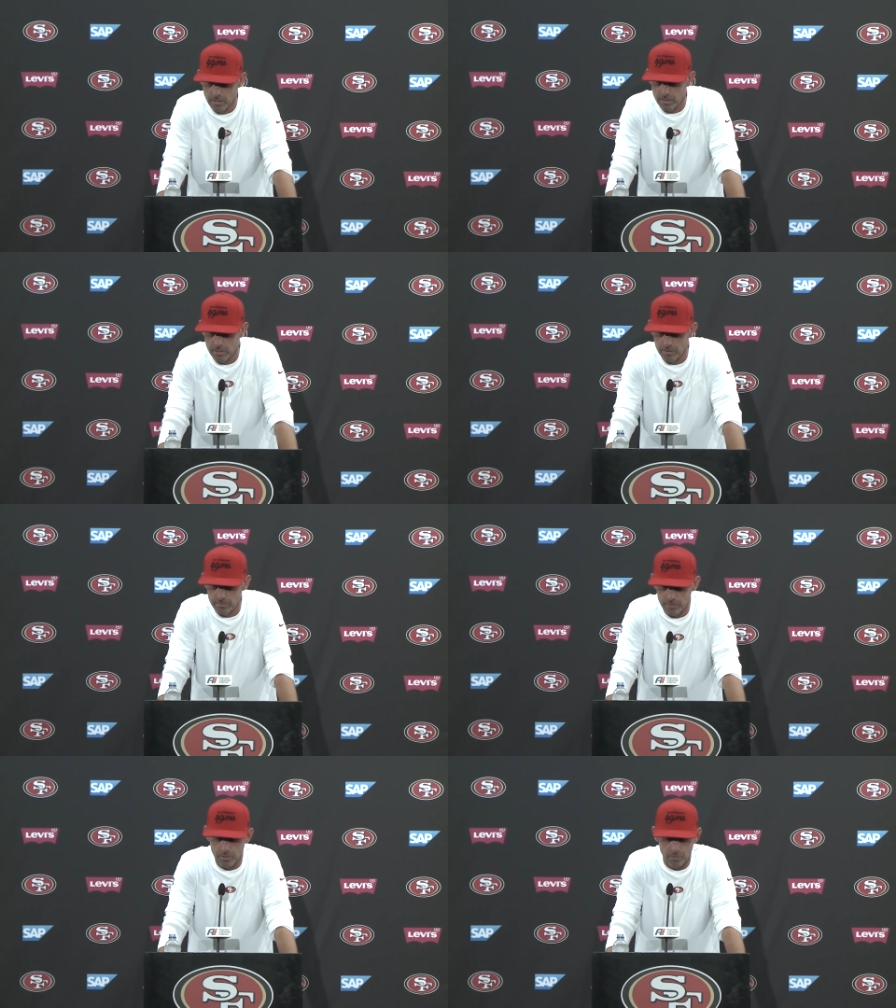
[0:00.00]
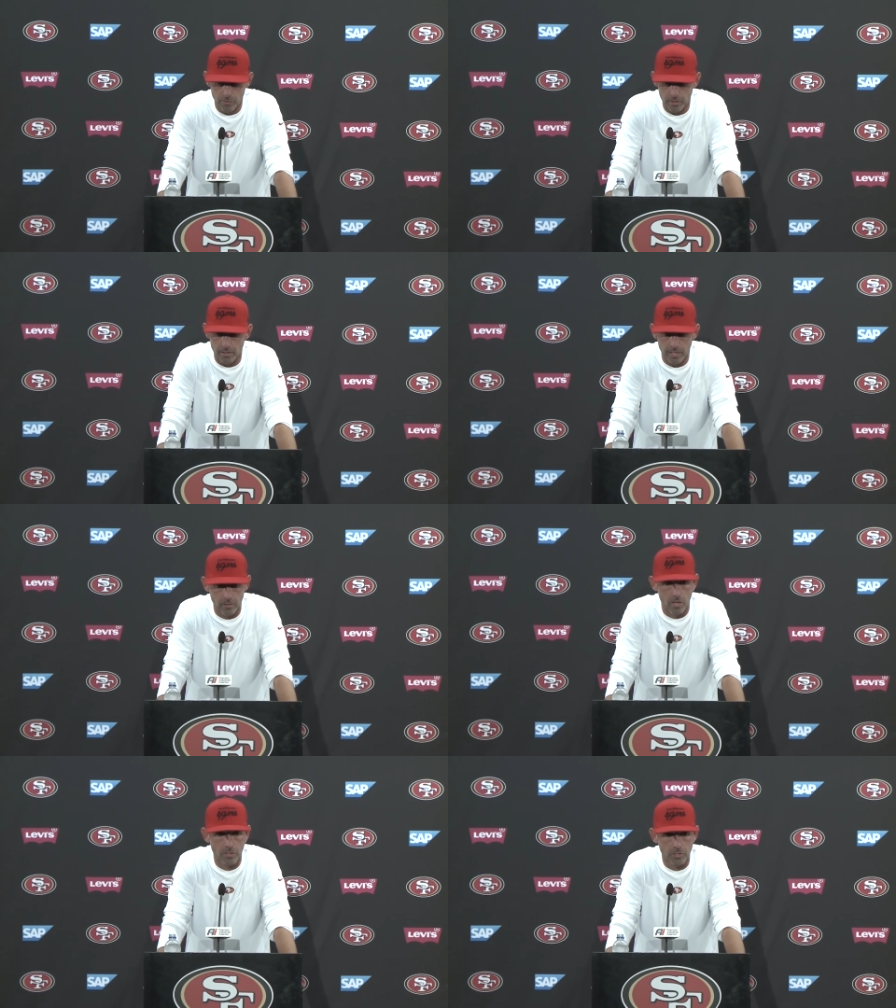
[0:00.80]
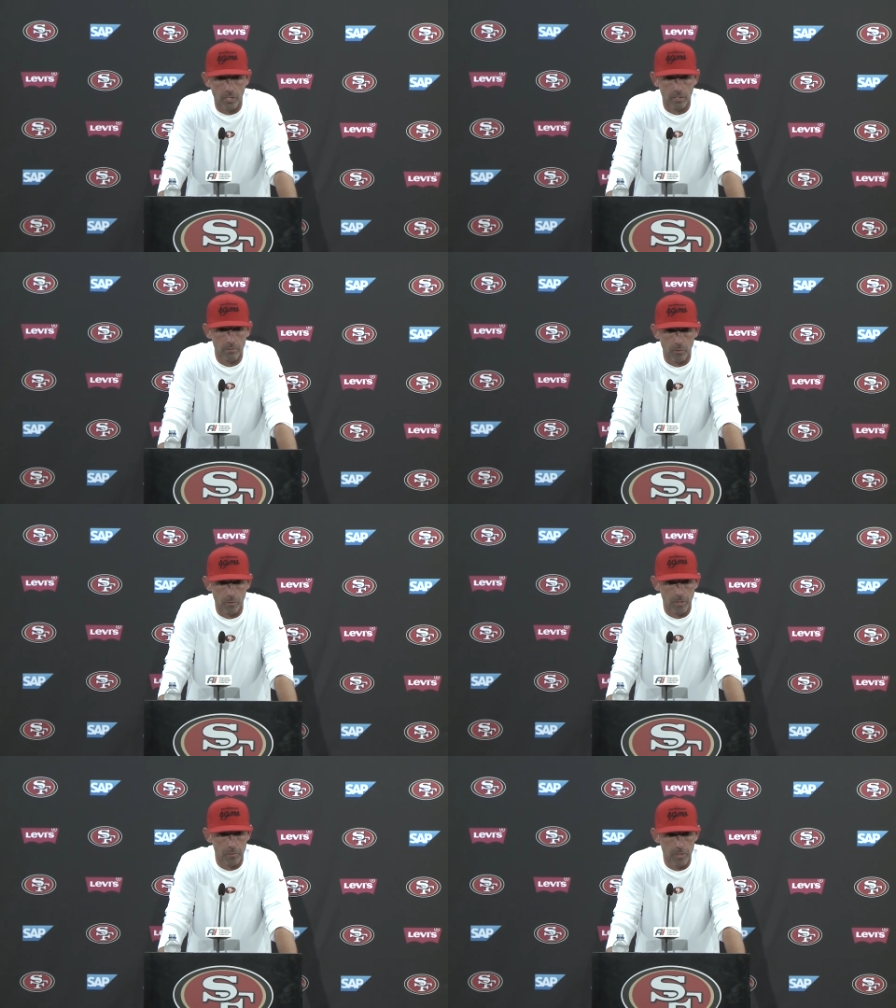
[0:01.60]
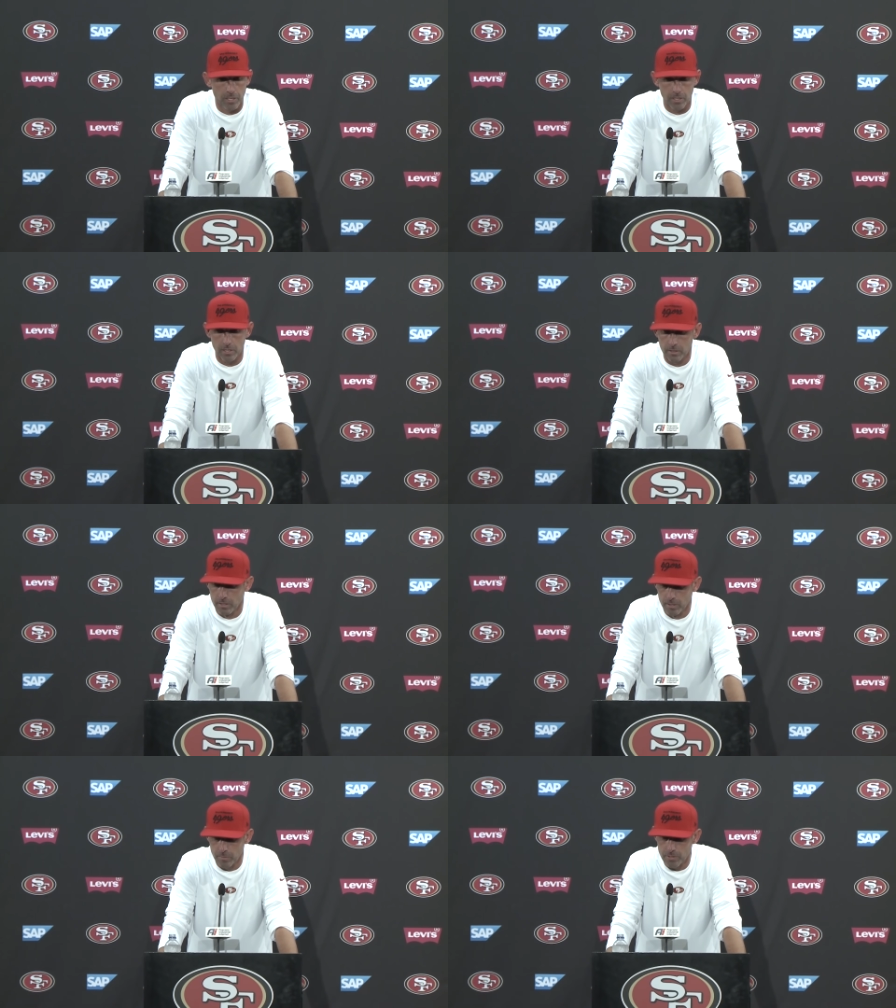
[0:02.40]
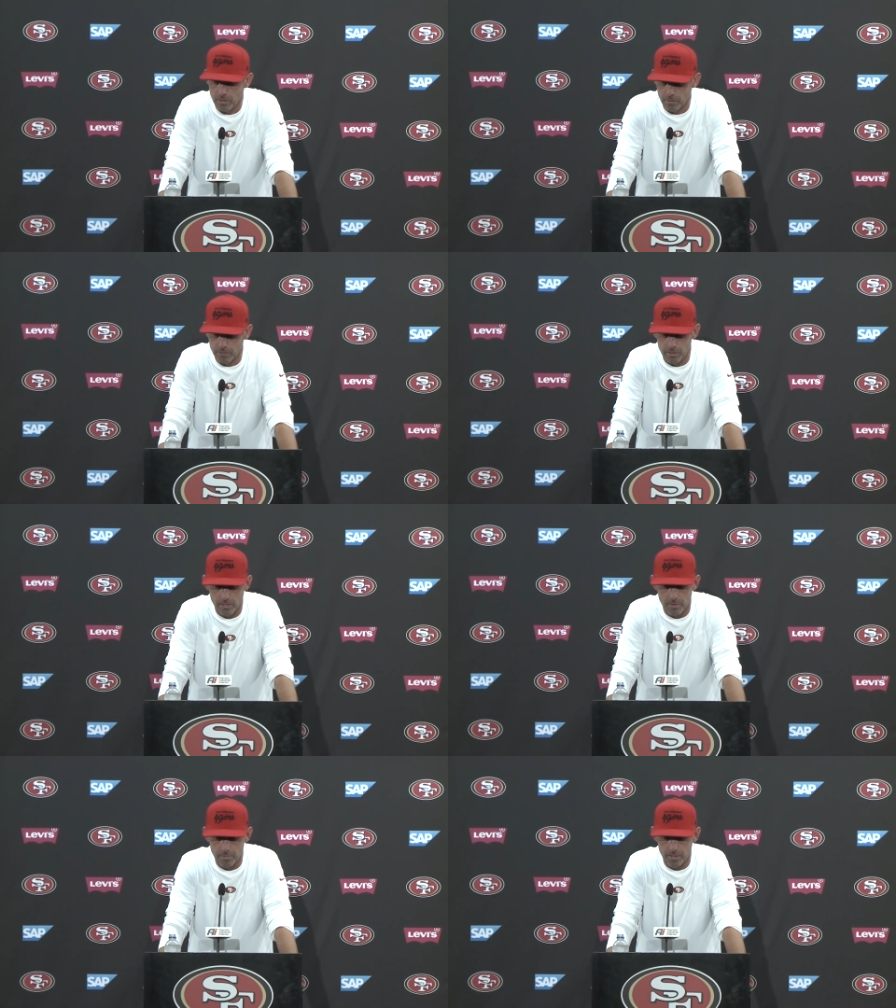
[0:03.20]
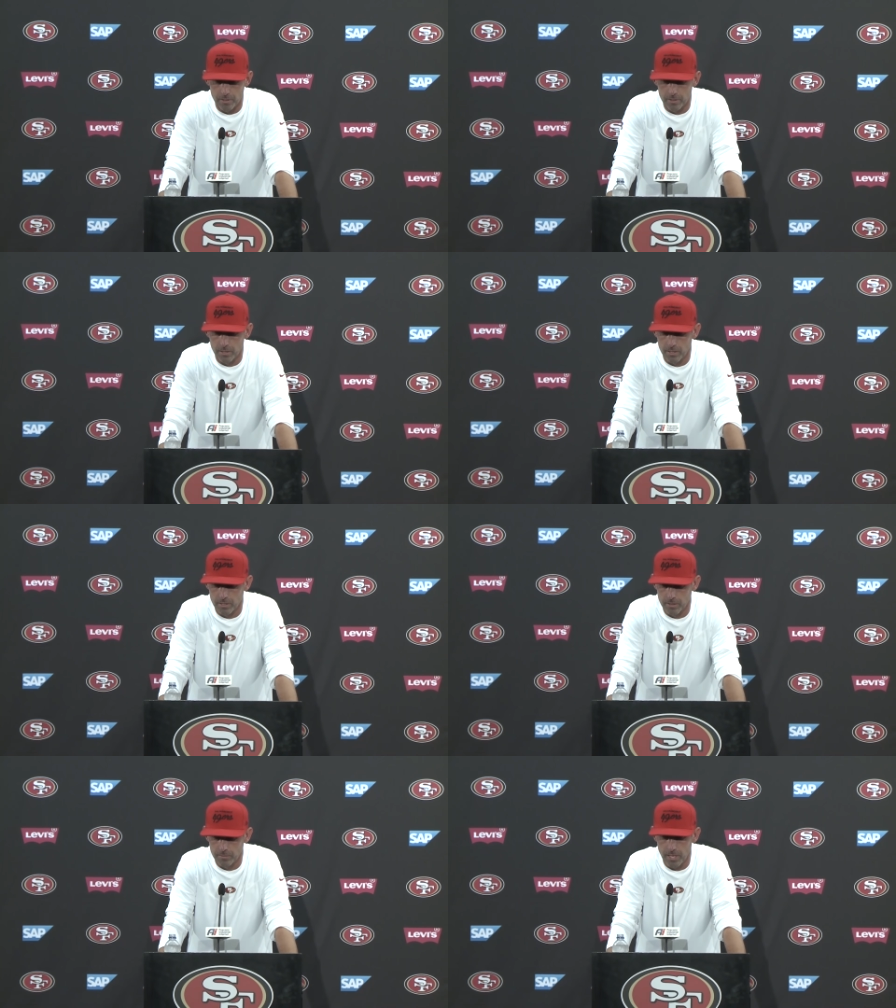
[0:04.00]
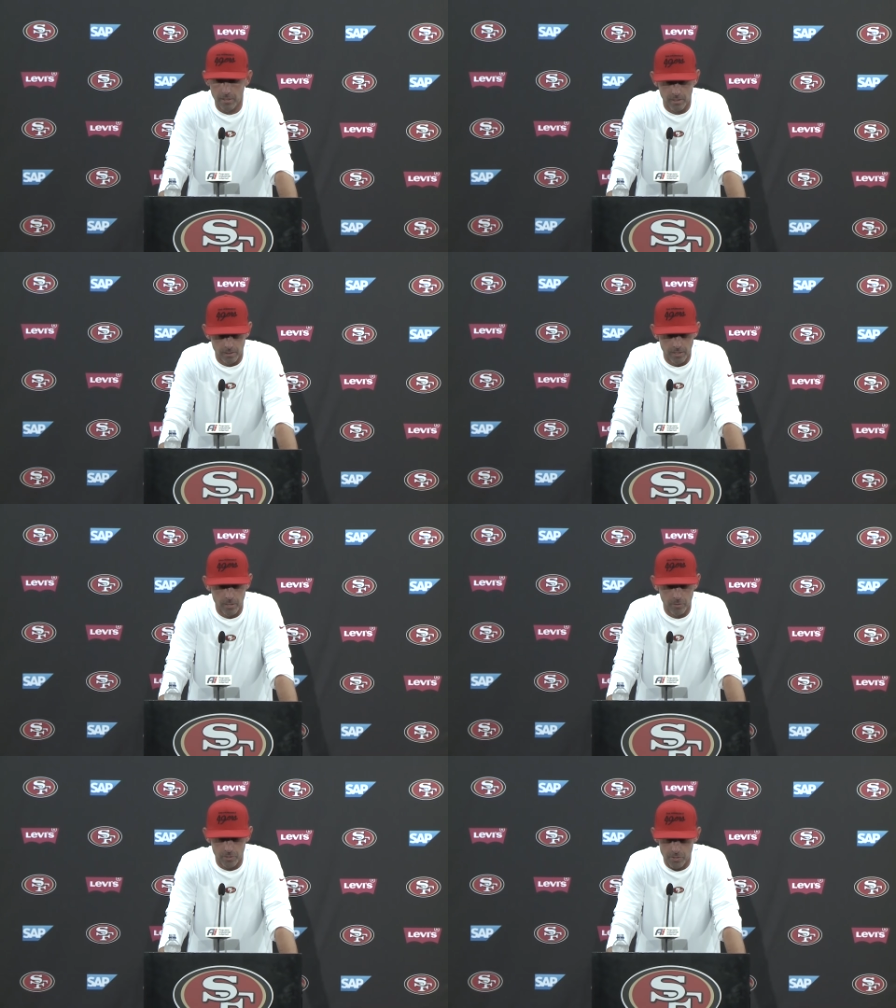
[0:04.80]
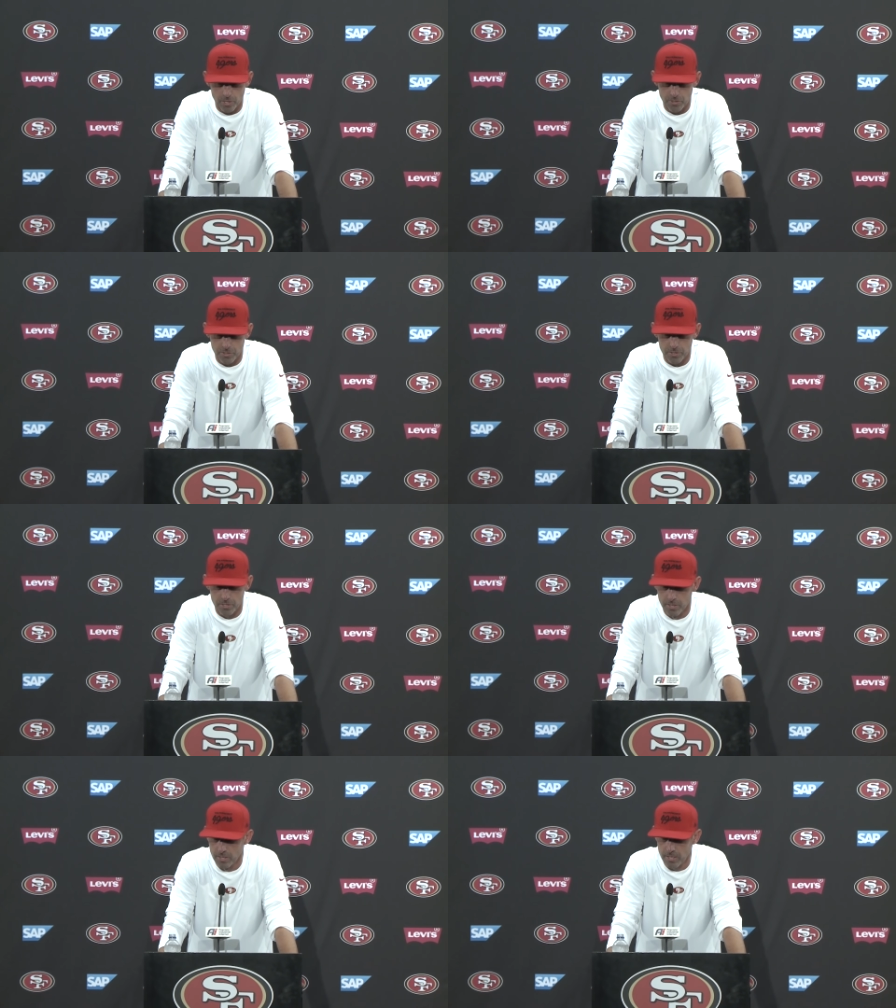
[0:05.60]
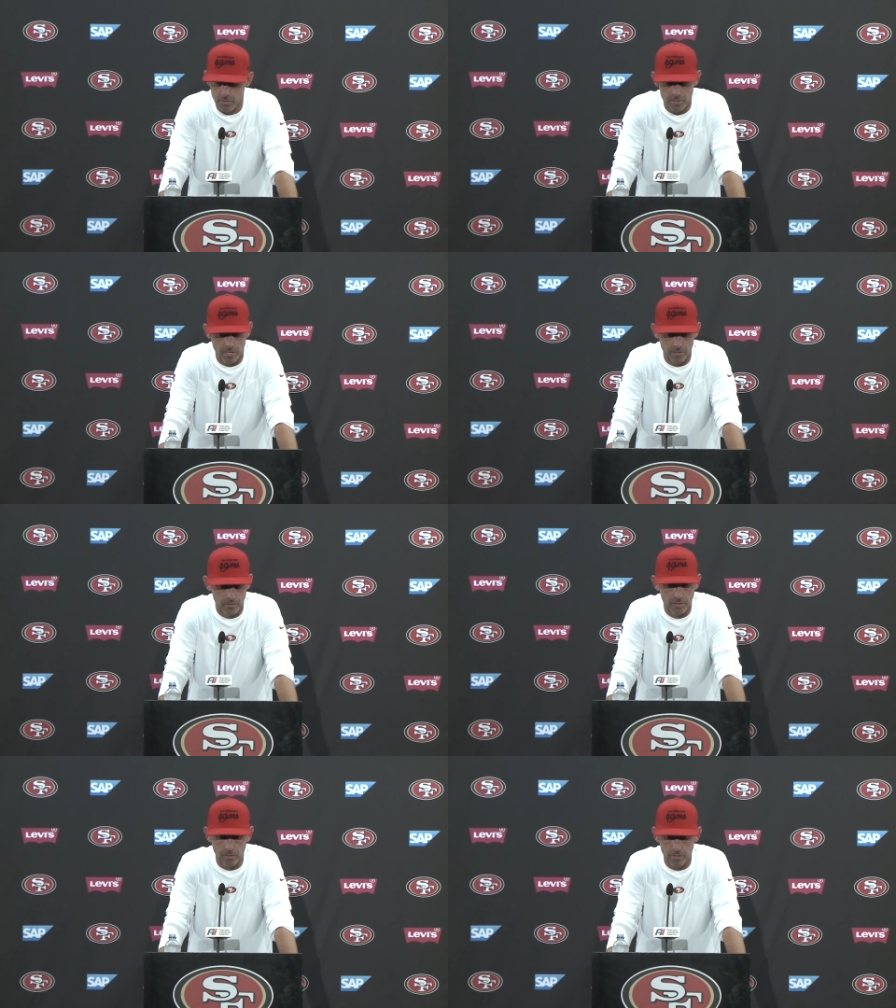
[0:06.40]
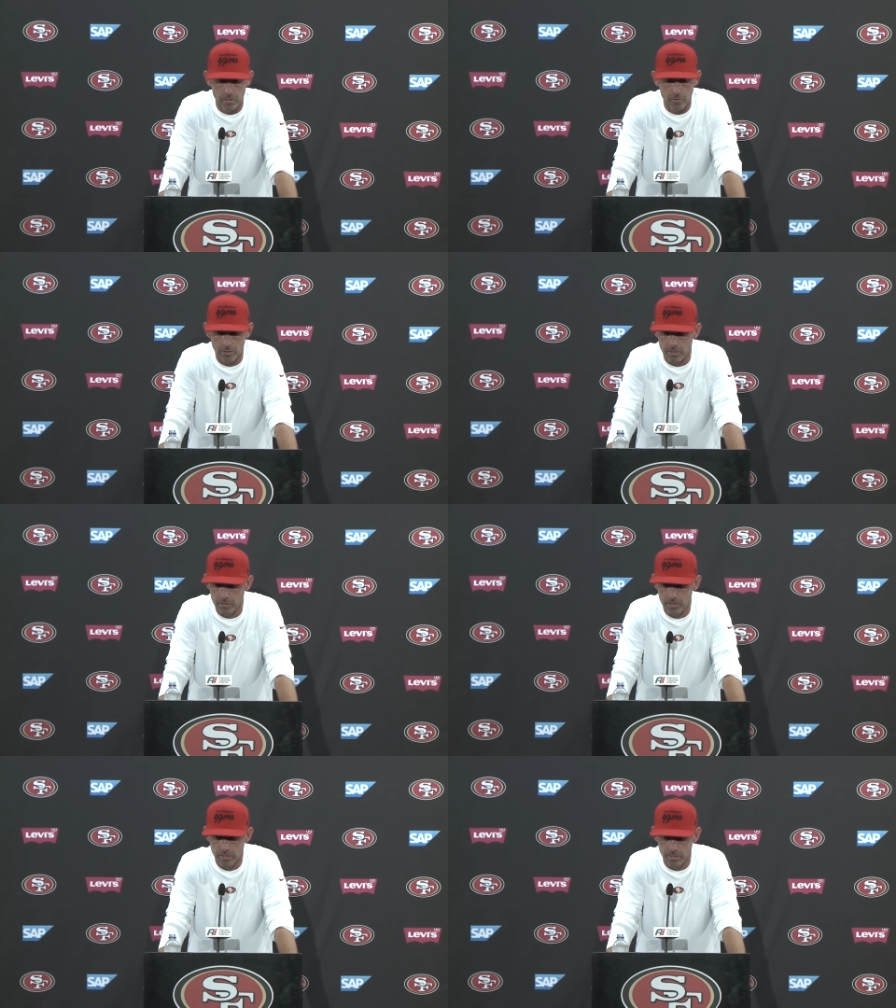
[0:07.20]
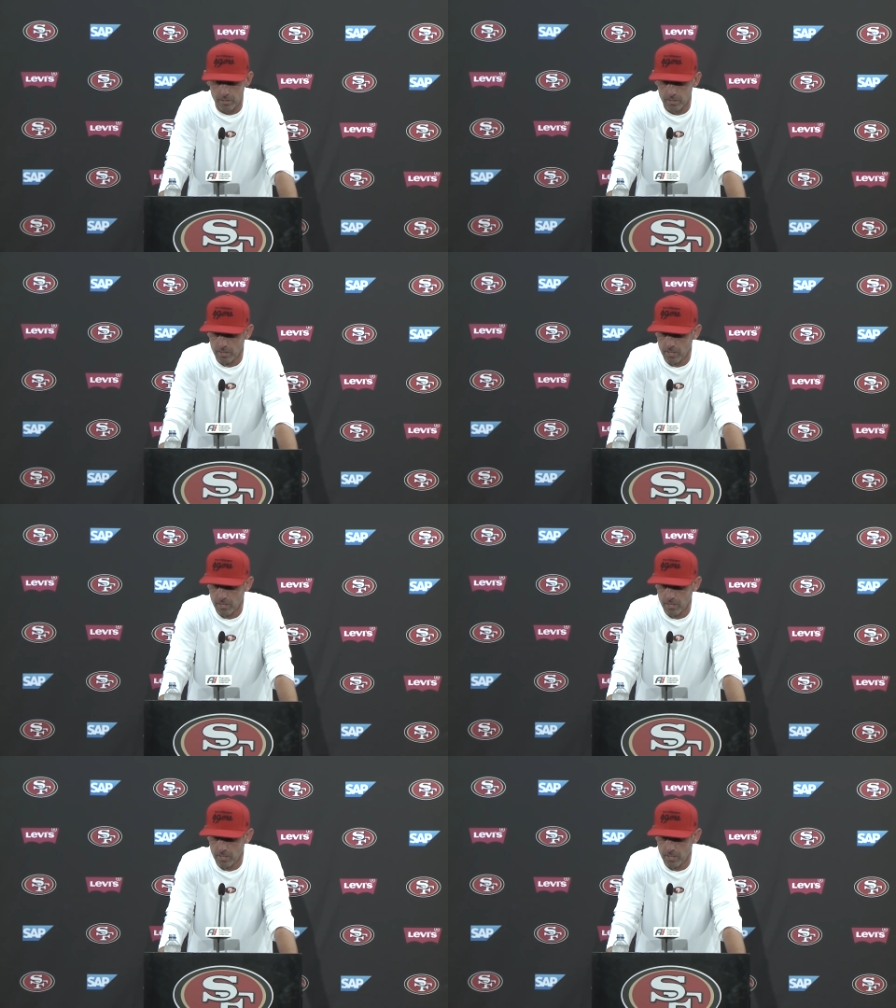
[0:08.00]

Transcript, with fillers: Um, you know, it was looking like a long shot for him at the beginning, but he started feeling a lot better um, down in LA with the Chargers. He was telling us how good he was going to look, and